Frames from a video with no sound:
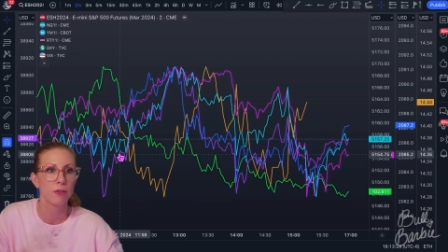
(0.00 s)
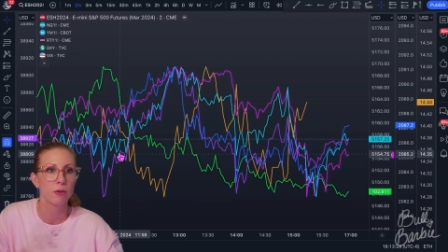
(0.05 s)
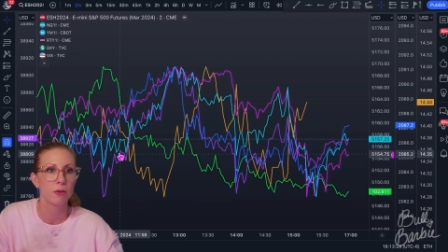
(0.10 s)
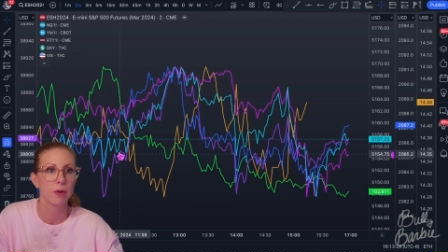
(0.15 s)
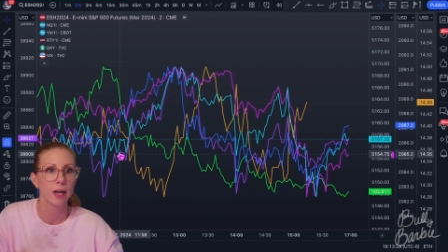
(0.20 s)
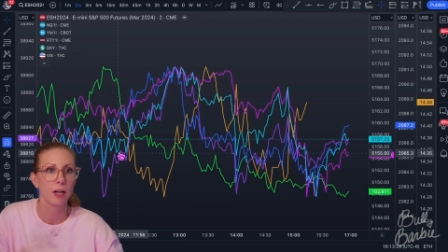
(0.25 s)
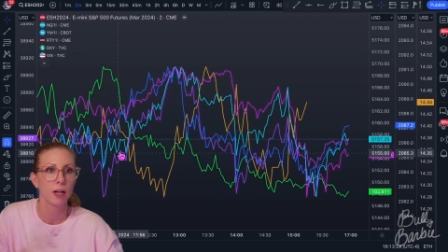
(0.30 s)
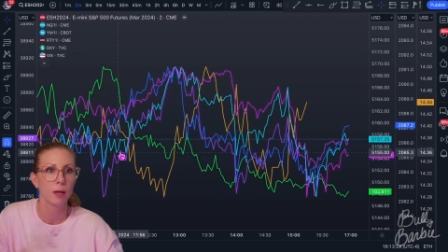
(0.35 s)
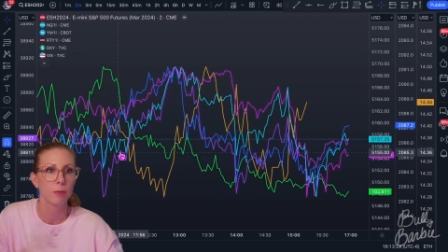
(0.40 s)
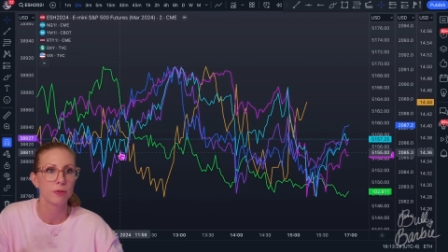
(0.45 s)
right
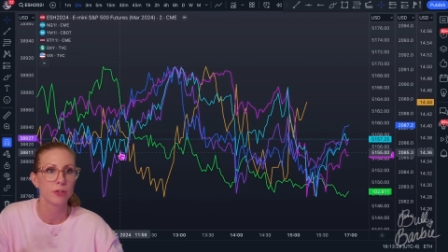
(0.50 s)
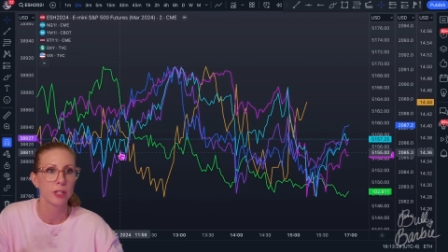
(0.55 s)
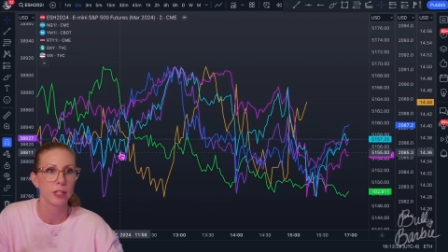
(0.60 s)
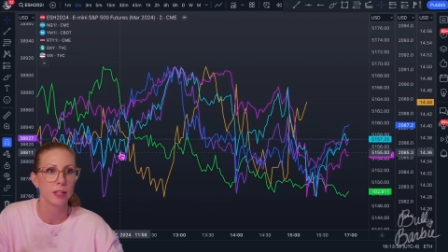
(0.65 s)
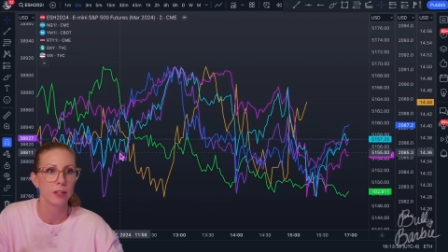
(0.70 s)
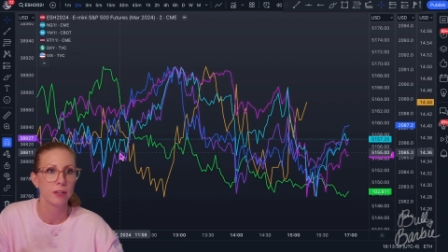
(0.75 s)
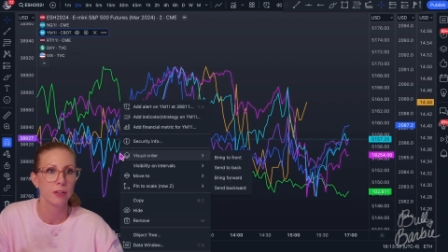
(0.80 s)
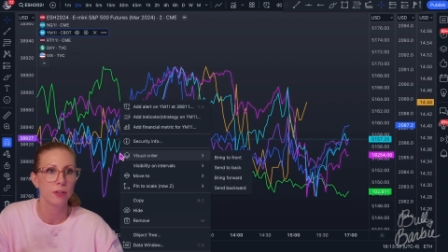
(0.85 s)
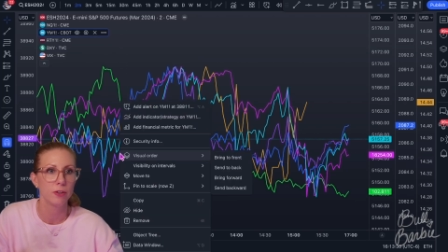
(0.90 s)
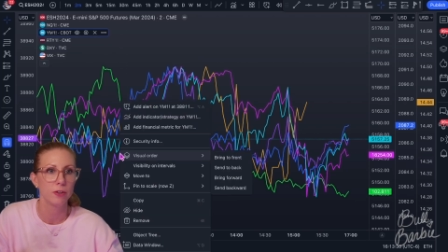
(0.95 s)

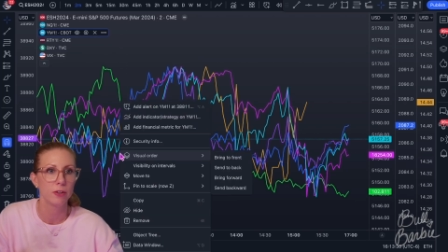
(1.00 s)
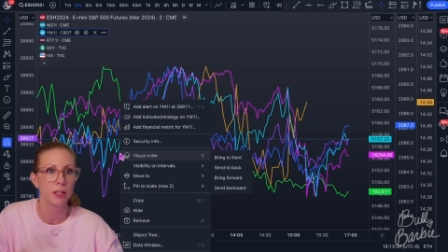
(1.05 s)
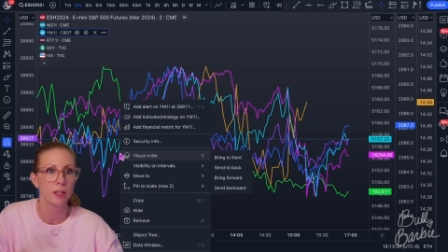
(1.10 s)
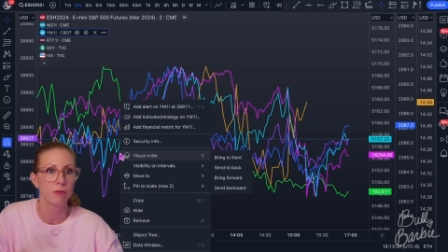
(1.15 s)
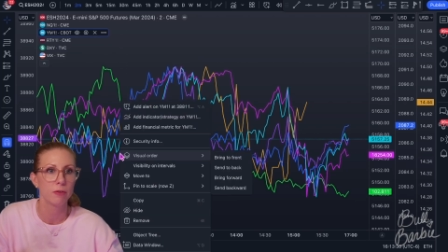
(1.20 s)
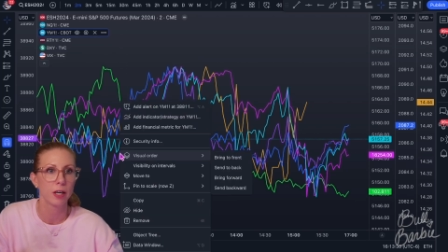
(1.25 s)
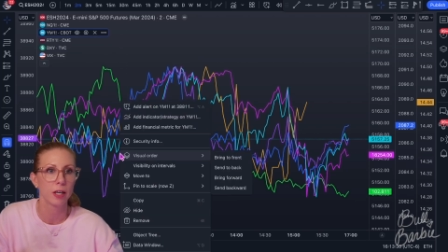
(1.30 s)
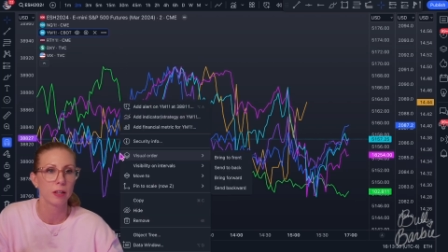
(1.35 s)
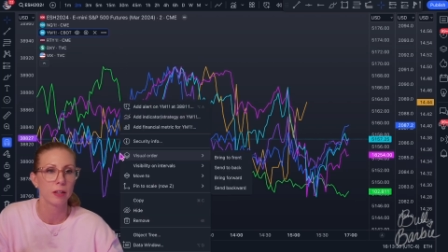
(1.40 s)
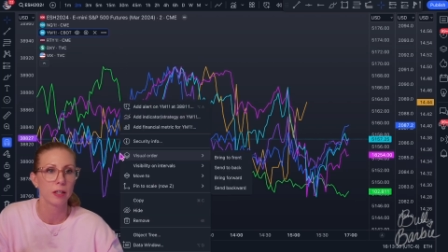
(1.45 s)
option, you didn't
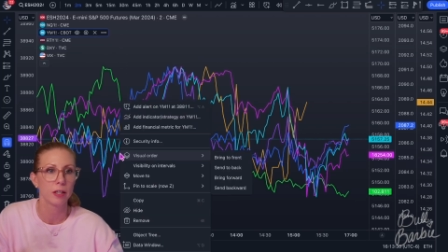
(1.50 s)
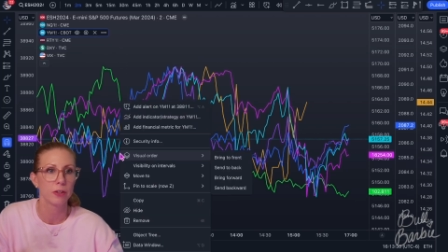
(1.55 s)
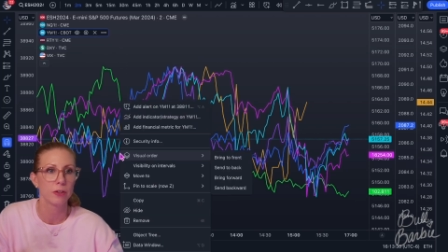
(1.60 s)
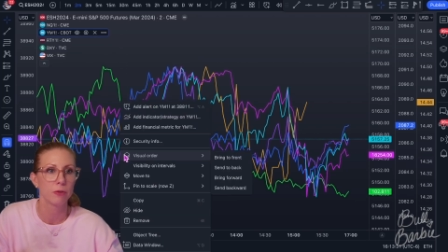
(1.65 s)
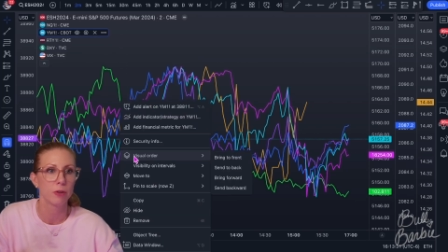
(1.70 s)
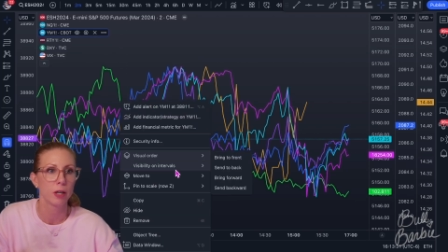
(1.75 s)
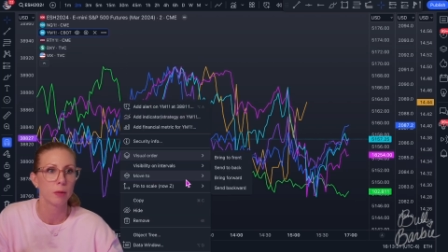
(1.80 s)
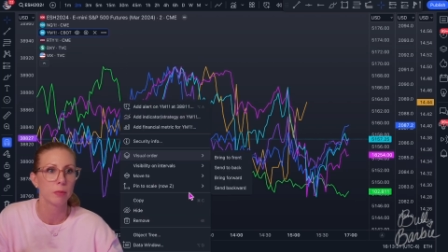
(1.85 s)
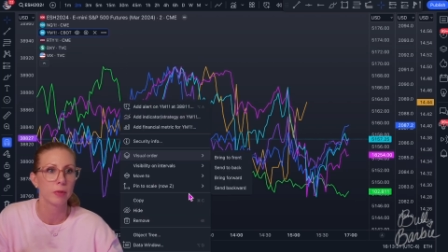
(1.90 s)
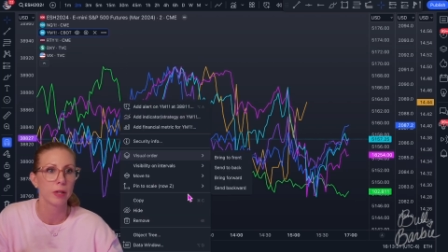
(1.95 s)
right click in the
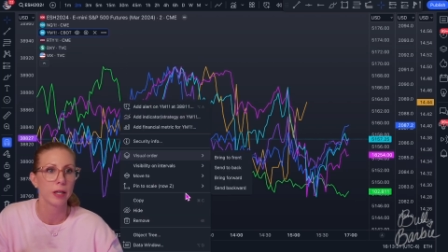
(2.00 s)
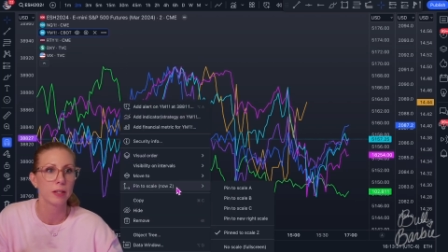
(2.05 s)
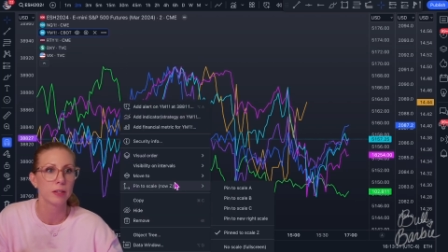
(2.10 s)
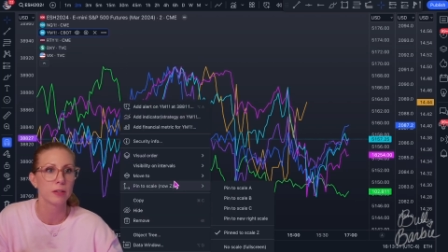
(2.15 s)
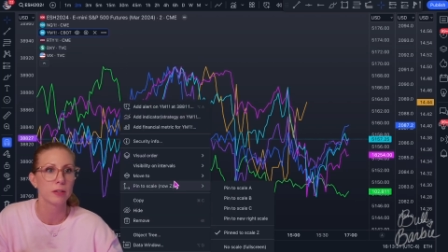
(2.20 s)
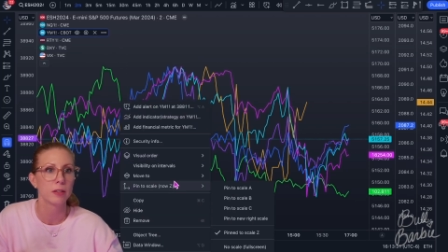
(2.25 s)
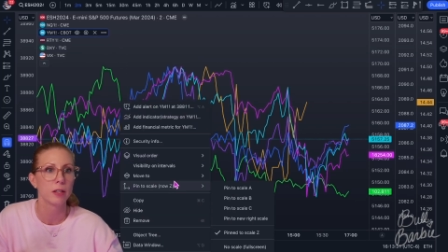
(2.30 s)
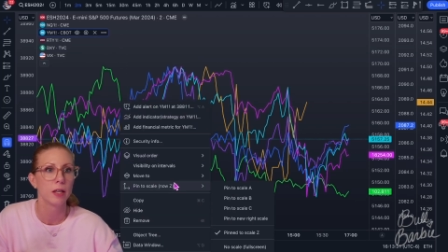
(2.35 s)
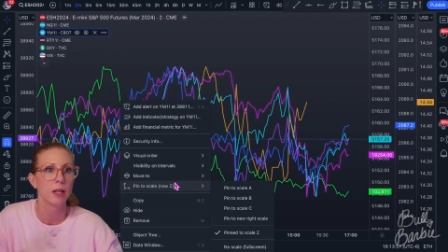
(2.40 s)
right place.